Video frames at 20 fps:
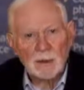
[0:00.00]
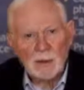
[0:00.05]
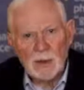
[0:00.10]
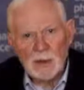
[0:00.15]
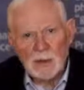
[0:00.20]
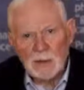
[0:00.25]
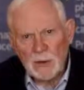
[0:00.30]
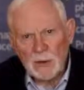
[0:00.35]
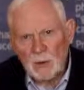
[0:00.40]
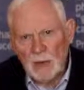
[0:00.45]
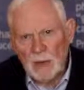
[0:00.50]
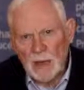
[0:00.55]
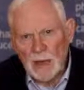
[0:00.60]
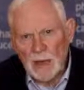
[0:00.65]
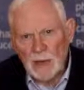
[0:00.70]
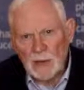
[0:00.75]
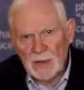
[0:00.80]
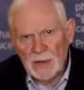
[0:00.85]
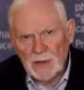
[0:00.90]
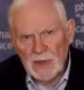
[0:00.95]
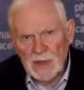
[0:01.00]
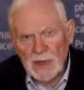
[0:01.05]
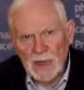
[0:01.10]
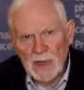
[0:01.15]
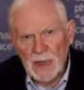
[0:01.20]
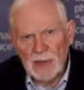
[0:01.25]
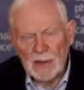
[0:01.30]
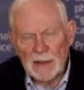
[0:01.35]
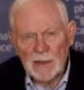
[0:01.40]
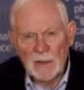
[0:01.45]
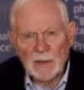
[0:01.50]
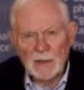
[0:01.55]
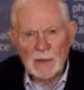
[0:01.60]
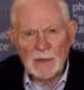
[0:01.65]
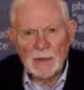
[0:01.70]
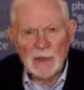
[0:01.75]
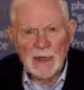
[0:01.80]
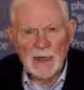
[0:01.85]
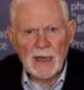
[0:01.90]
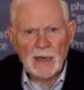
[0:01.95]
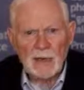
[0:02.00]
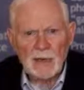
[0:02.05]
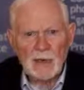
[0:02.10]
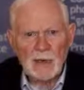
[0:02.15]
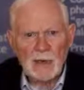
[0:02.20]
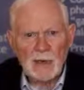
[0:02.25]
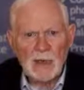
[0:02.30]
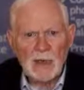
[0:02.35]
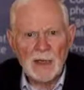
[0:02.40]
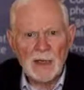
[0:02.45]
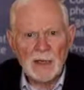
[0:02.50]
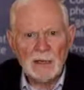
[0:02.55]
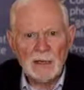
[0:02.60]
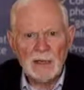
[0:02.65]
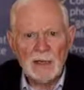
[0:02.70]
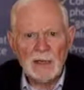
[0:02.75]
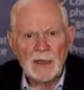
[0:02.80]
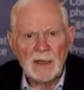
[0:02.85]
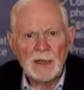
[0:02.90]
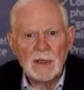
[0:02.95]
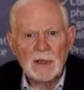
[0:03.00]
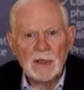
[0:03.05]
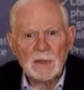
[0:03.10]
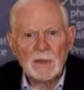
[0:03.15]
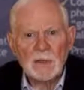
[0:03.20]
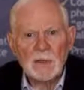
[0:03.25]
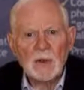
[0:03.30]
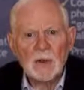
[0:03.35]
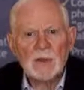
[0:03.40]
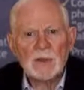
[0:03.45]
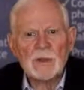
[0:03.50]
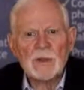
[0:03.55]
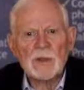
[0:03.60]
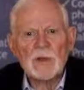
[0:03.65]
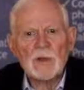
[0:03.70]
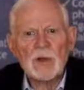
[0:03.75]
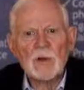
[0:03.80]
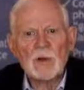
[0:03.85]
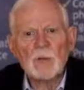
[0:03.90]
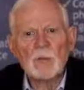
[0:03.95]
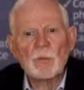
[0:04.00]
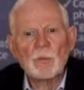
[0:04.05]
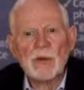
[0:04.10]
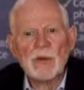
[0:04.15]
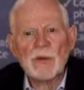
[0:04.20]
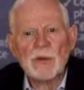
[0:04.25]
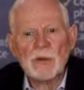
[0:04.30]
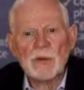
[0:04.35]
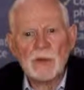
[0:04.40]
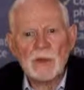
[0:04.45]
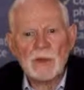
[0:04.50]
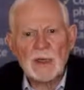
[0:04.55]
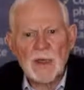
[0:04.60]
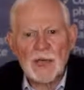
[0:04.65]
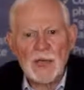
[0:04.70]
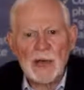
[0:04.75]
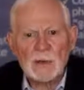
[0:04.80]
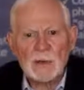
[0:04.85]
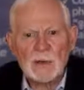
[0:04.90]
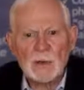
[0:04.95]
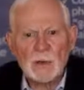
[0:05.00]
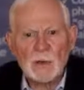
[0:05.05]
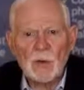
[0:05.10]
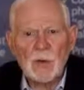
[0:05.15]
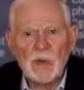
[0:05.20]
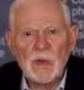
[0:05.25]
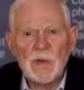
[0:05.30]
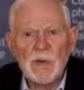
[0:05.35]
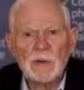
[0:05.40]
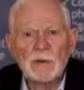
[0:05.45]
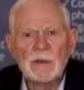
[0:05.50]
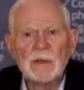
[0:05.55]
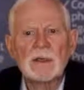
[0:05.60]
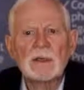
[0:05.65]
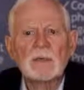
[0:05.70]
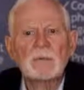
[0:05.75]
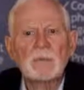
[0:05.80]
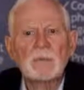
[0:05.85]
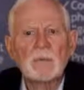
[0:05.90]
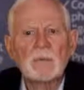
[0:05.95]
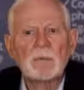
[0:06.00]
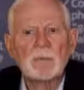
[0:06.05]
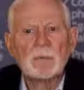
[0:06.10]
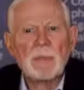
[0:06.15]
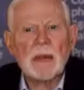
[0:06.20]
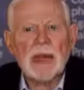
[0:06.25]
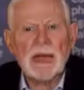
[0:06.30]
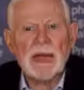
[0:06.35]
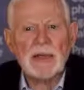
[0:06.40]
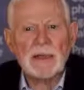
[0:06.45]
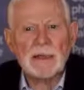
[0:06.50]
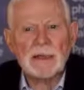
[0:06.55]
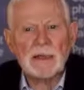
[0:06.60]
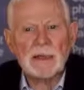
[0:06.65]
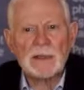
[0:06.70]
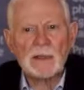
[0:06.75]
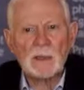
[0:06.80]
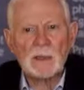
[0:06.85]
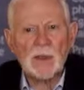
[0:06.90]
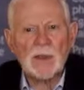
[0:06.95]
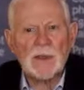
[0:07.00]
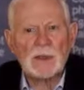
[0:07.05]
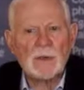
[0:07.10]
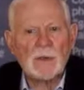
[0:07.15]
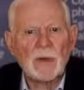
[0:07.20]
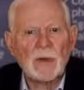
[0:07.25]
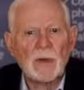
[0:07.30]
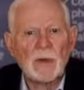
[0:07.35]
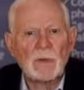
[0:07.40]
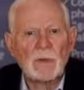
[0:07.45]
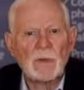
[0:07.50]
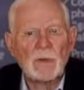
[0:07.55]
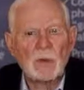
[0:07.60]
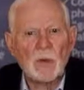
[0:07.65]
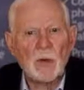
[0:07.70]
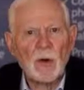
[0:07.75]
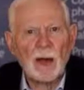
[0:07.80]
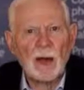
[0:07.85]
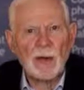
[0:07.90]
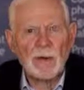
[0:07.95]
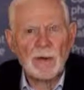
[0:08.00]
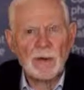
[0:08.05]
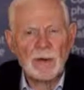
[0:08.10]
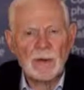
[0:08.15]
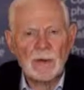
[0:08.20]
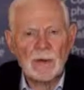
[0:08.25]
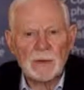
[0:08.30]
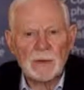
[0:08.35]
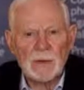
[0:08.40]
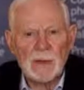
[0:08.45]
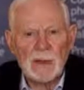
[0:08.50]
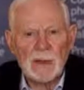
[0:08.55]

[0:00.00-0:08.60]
By 2010 and 2011, Britain's General Medicine Council had banned Wakefield from practice,